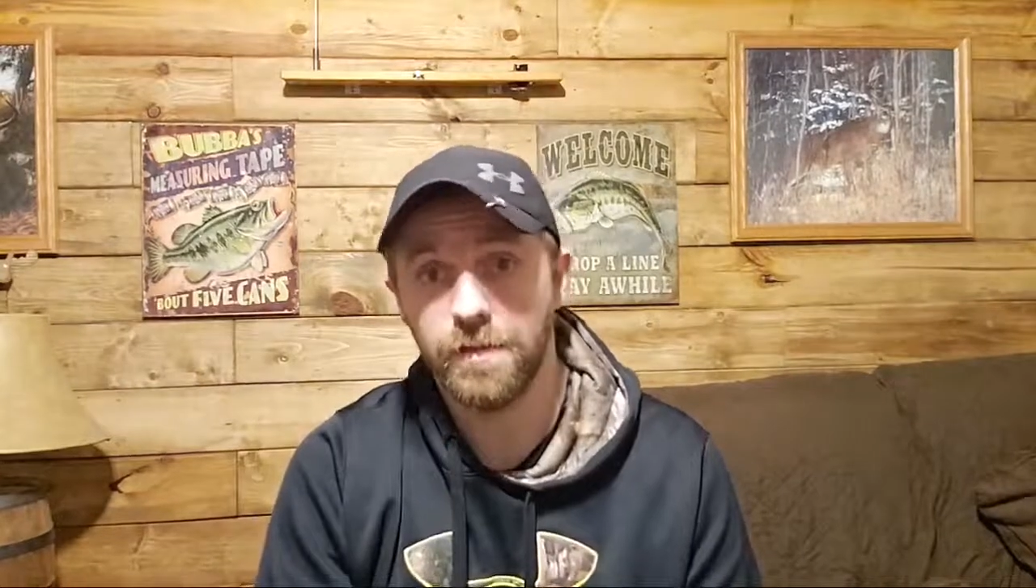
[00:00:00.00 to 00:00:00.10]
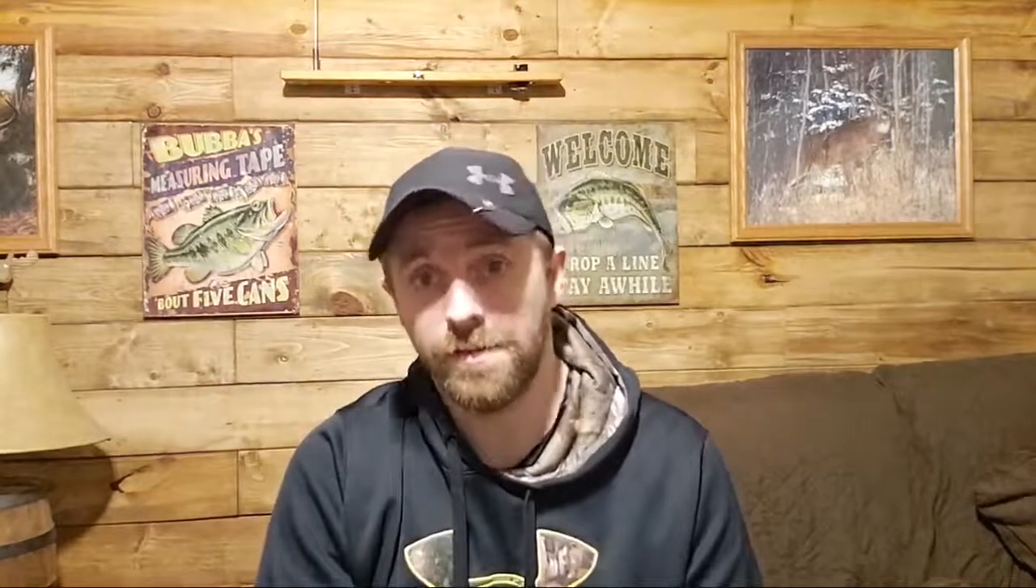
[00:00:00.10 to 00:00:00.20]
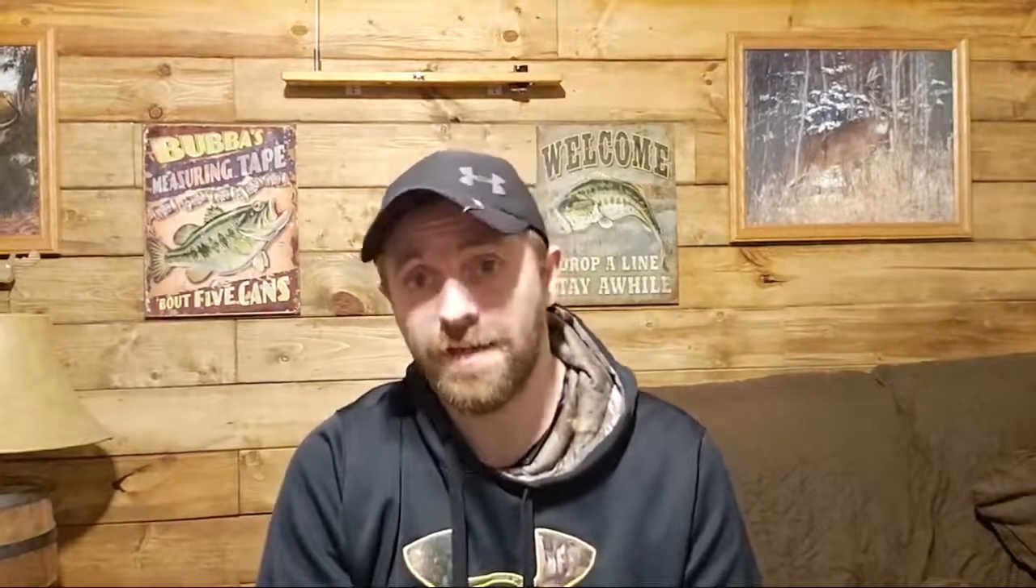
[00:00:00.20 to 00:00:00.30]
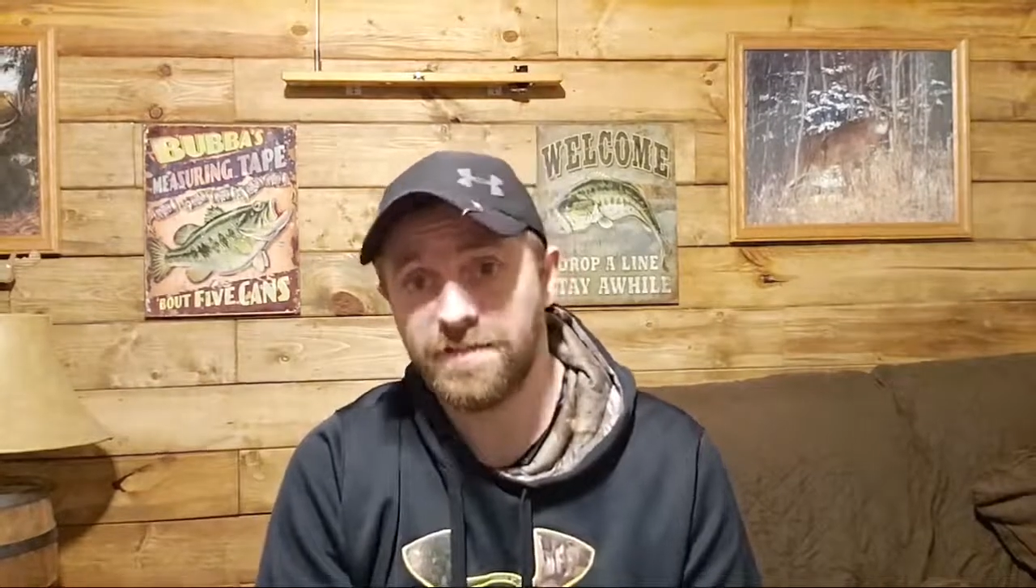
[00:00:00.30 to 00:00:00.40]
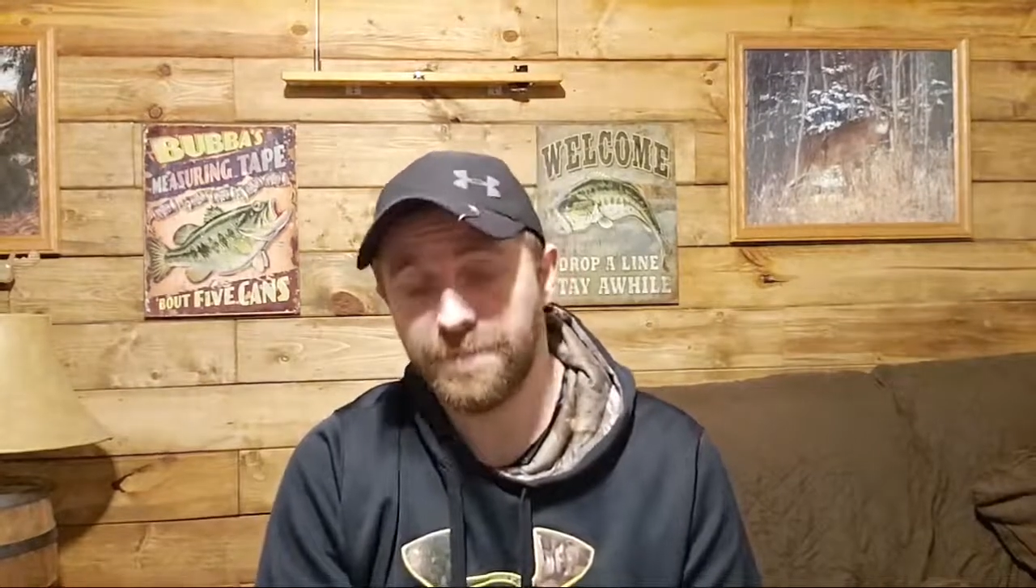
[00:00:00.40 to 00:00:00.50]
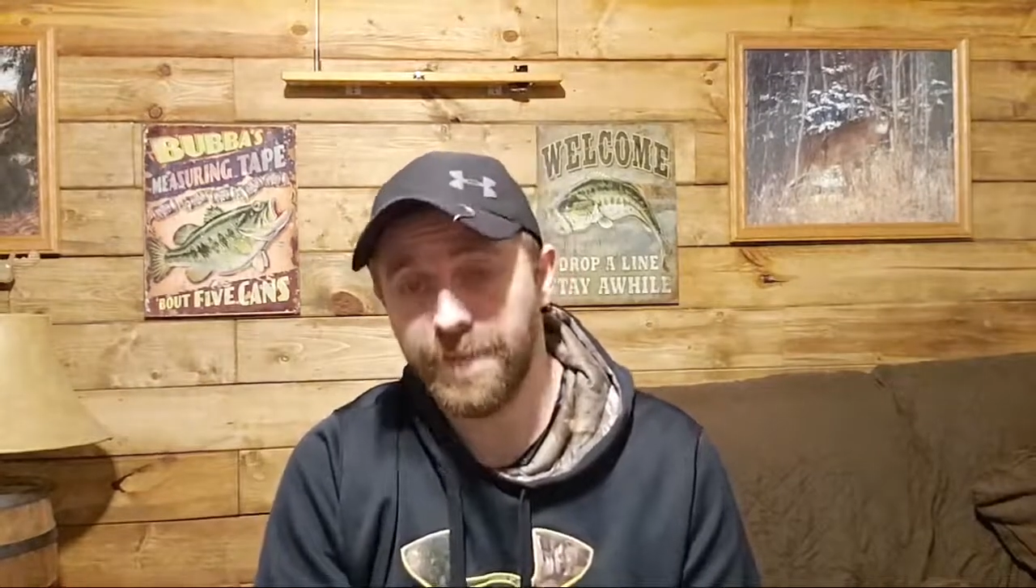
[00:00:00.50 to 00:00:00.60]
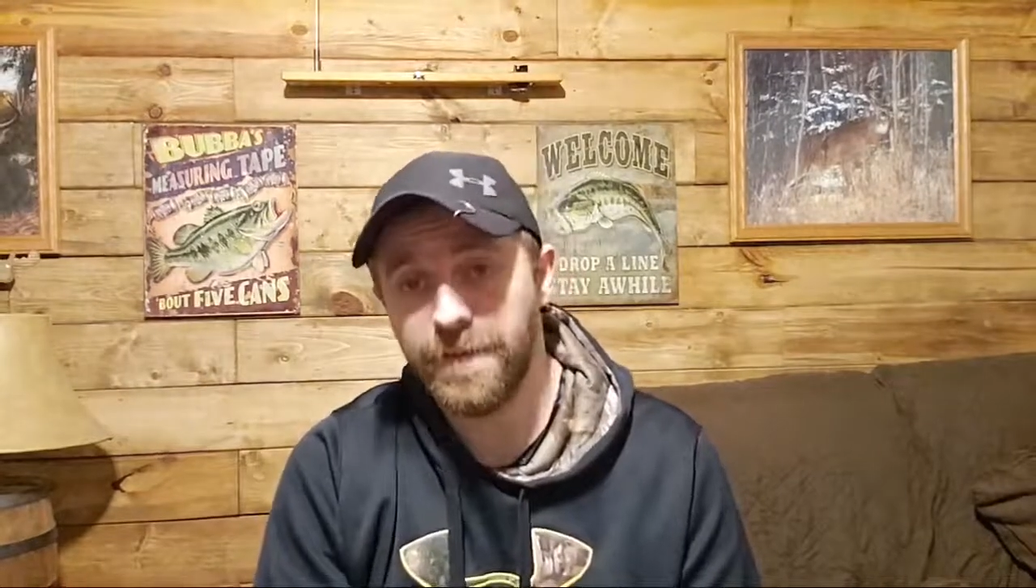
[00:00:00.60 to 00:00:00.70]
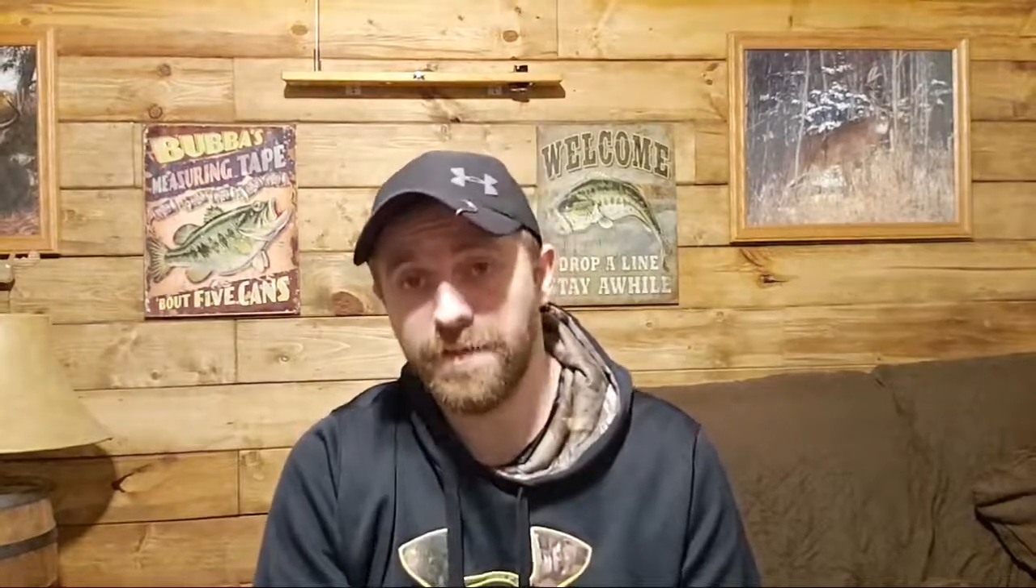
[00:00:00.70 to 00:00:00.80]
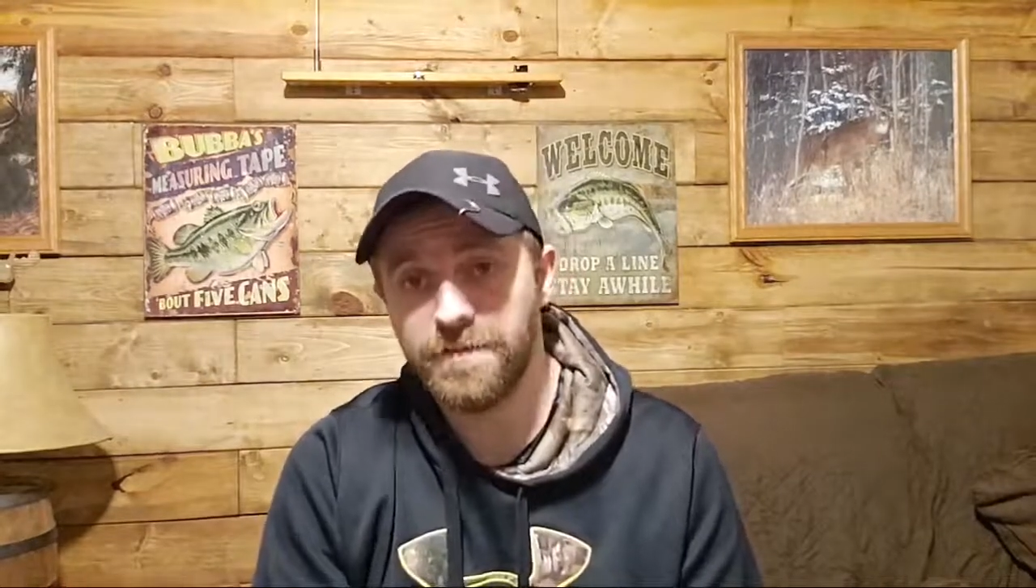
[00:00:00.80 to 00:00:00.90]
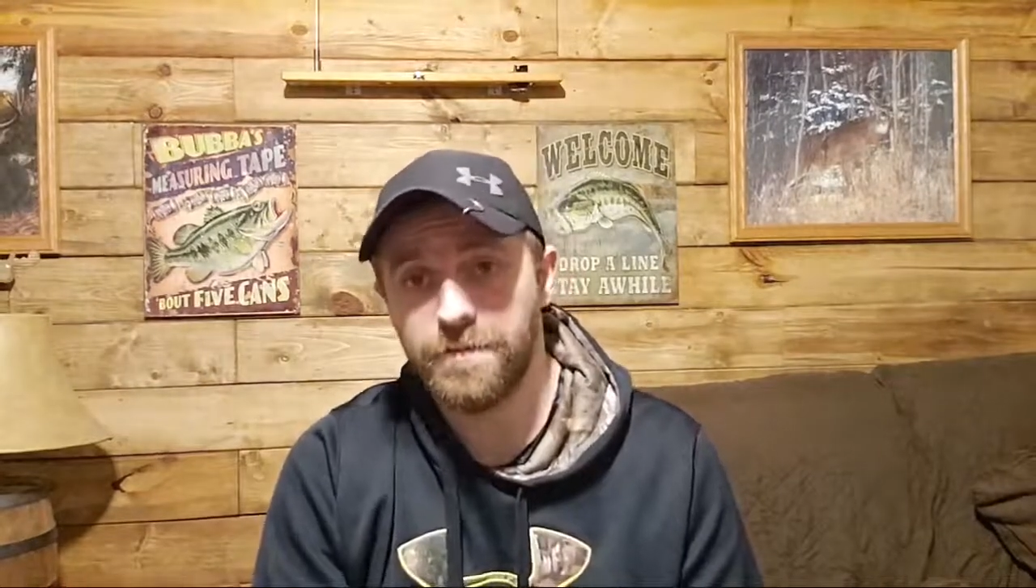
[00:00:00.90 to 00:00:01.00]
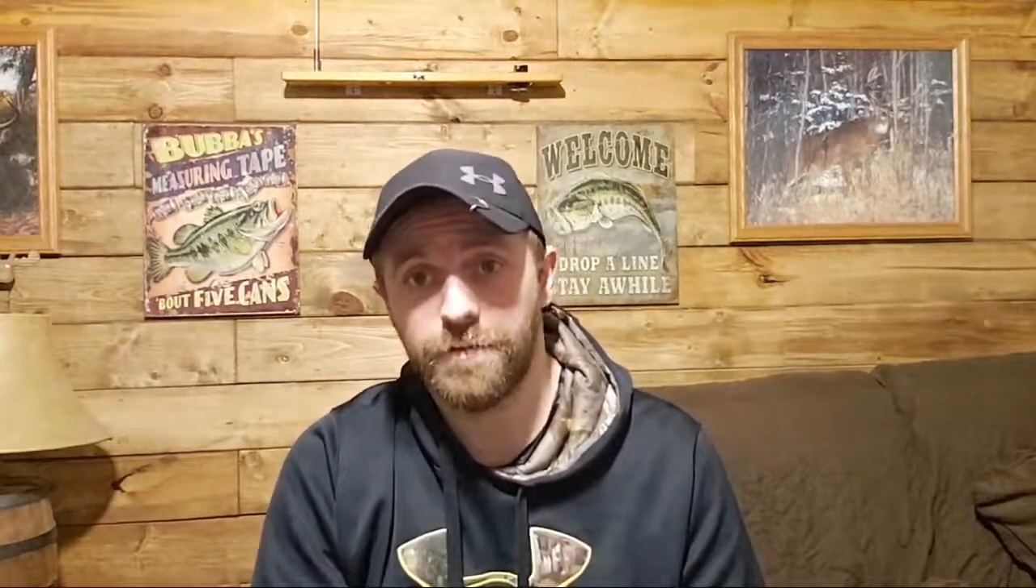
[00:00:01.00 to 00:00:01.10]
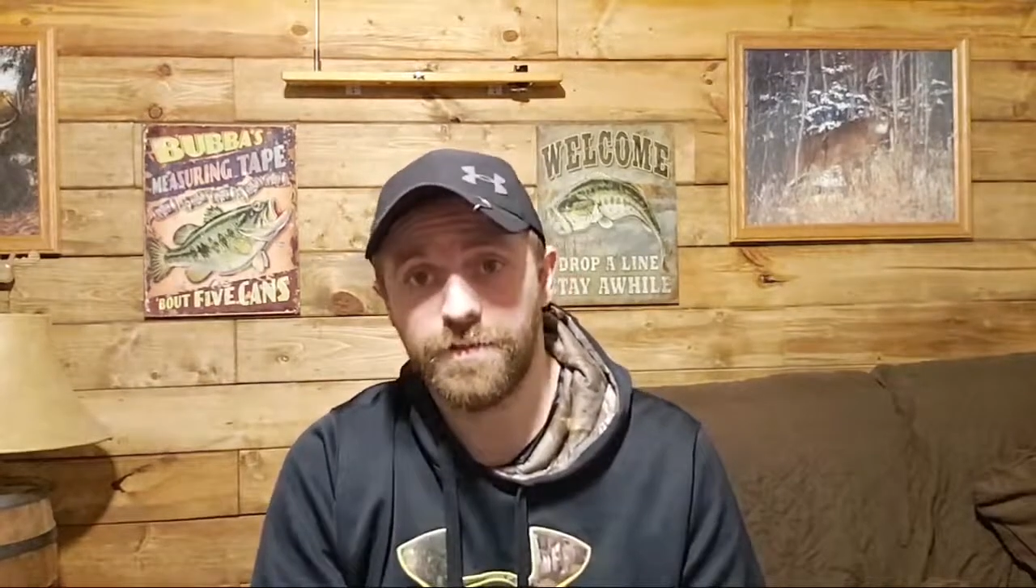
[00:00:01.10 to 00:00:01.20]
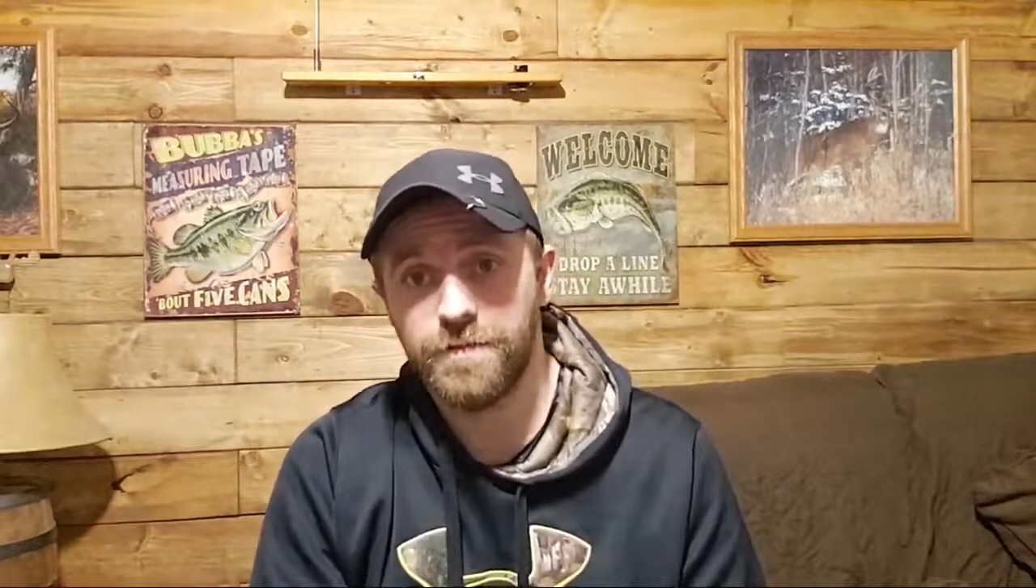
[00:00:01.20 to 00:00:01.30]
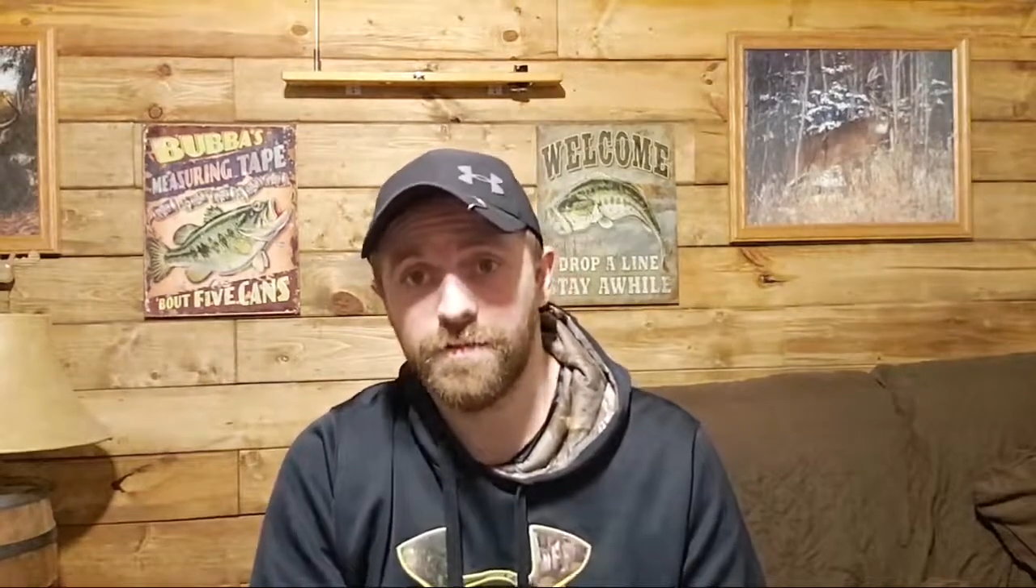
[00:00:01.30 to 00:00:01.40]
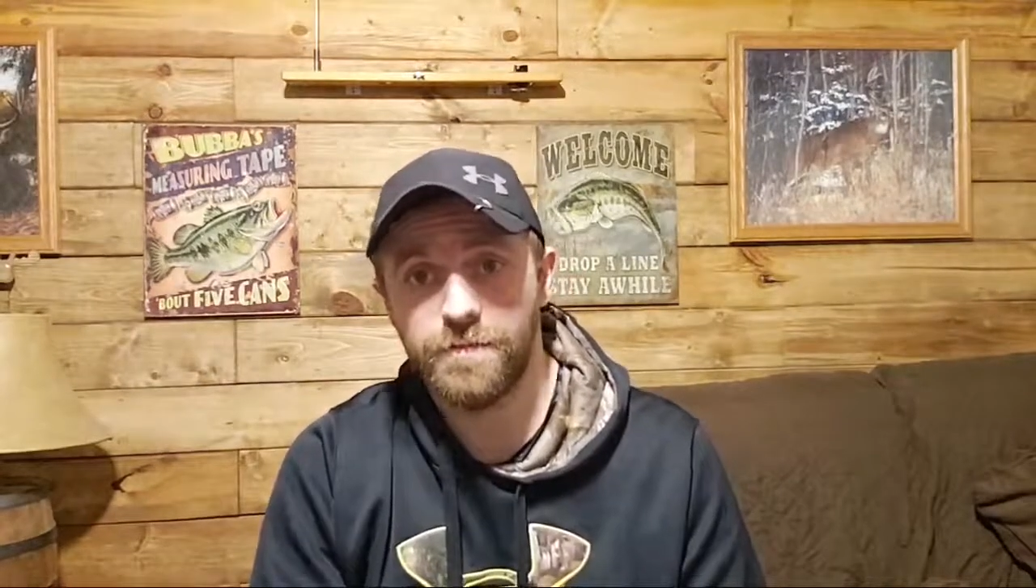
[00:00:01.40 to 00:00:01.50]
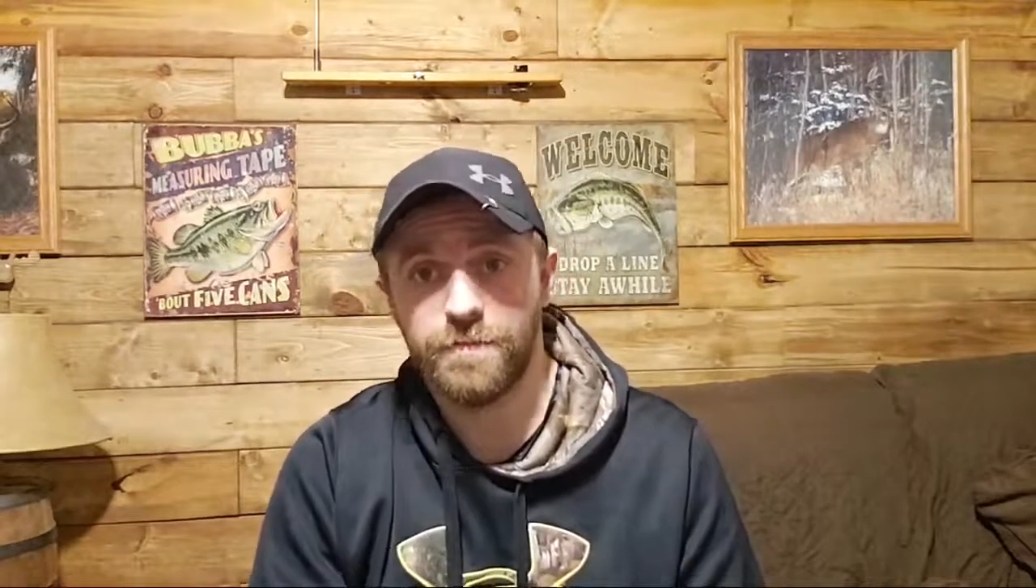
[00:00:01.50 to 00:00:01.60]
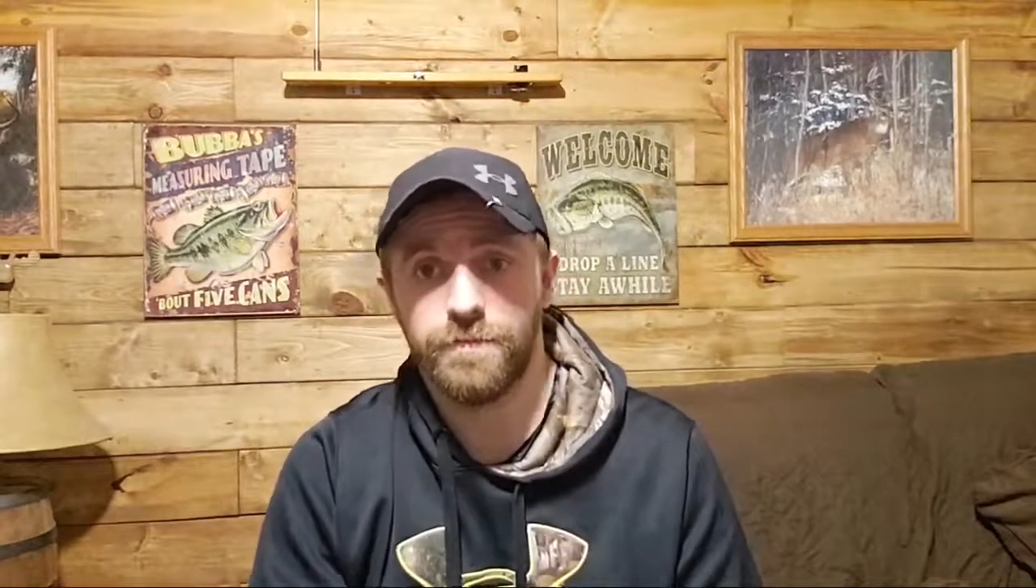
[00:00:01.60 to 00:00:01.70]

last May, so she was,